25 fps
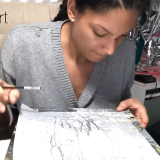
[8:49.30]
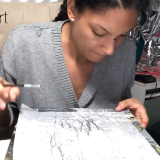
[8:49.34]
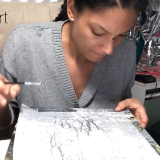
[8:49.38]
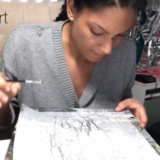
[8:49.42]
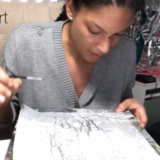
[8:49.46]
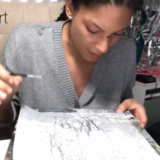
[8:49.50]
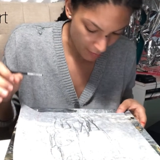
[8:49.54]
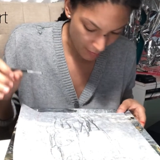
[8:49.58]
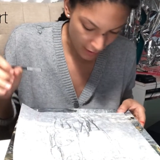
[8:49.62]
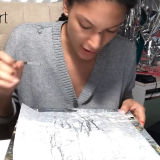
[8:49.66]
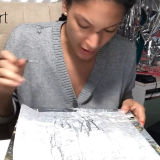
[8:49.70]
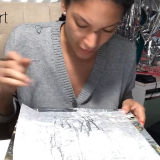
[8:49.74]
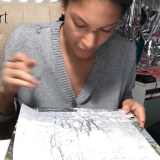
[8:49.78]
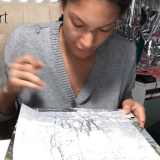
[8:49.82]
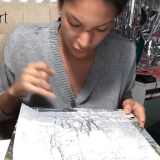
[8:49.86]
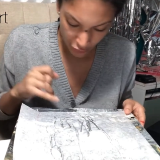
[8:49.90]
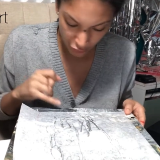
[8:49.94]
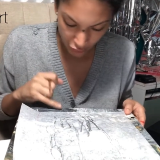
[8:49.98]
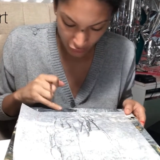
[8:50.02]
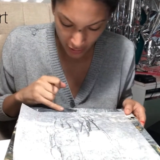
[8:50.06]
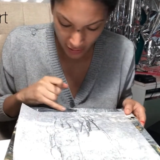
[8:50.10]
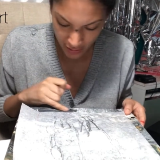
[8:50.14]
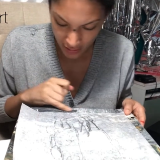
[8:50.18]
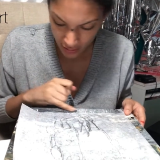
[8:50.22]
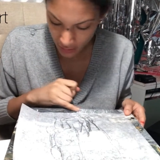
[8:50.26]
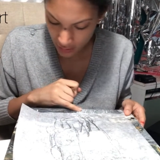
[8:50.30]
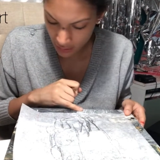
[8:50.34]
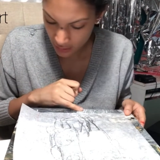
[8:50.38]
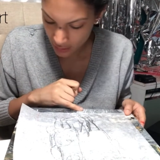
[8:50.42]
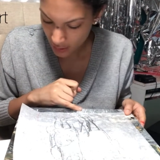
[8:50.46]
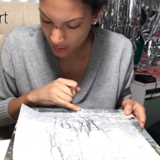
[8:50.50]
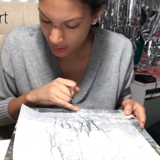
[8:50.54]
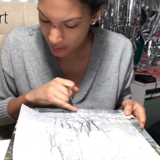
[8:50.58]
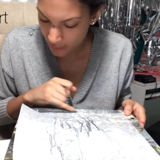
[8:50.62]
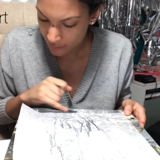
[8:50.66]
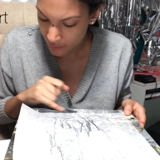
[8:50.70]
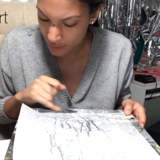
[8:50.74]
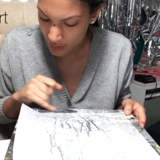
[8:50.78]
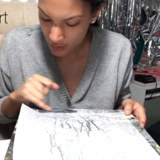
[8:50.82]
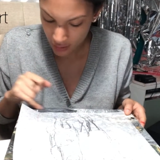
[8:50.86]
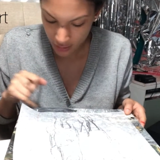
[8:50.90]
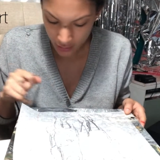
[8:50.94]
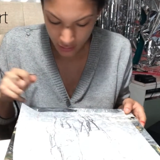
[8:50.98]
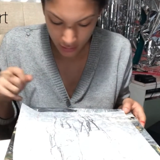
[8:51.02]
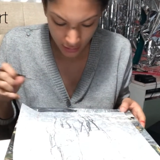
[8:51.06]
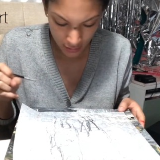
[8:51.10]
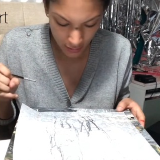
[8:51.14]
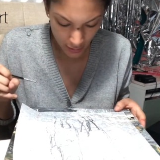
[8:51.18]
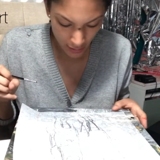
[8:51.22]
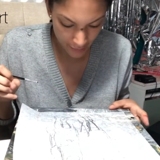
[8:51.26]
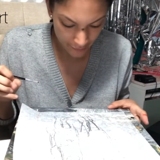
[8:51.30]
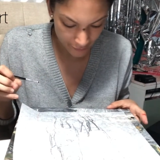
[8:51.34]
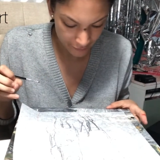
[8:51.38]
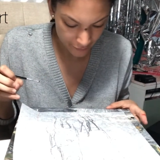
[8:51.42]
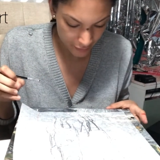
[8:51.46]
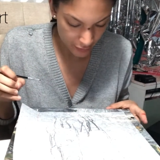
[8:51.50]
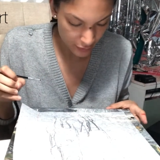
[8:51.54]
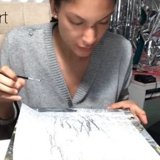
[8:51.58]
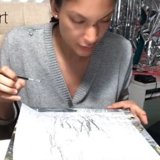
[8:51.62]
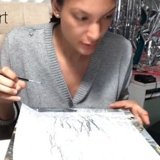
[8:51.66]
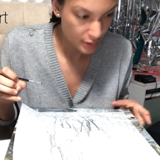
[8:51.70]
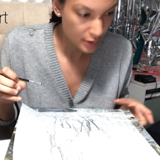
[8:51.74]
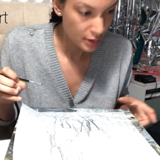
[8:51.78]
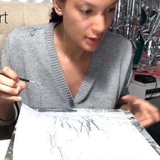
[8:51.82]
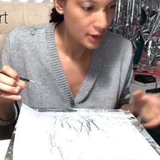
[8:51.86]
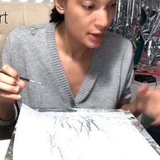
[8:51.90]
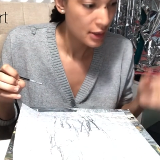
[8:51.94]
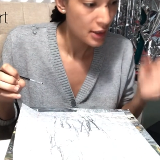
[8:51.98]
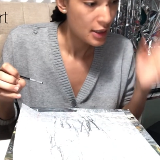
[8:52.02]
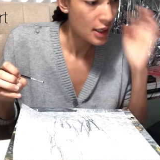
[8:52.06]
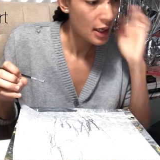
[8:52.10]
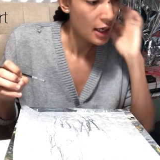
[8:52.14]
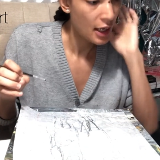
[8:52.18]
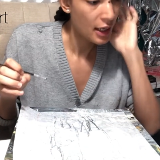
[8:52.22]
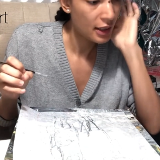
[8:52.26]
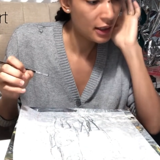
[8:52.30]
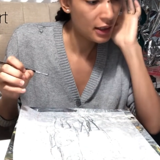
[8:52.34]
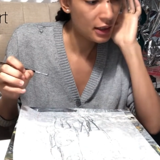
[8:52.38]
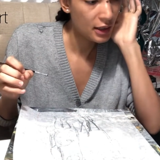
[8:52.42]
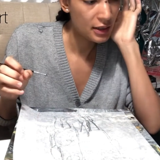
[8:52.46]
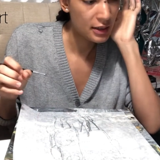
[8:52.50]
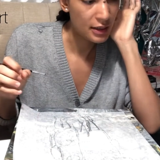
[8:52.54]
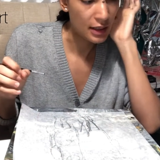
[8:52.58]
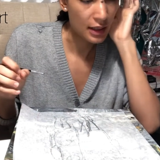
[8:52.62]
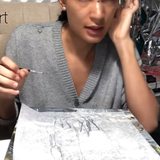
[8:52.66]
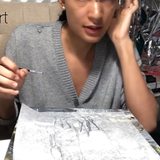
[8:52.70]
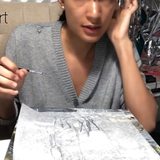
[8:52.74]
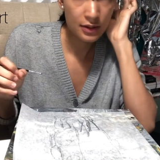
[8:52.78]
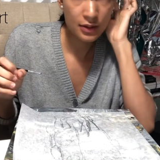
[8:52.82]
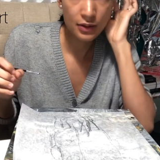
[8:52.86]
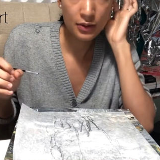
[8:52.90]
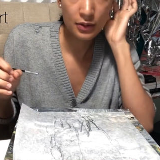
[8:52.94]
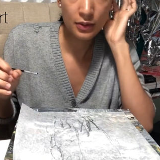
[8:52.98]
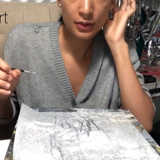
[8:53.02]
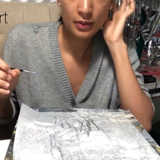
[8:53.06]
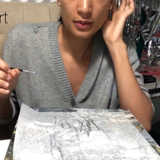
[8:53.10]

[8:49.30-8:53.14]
I might have to resin these canvases after. I didn't intend to,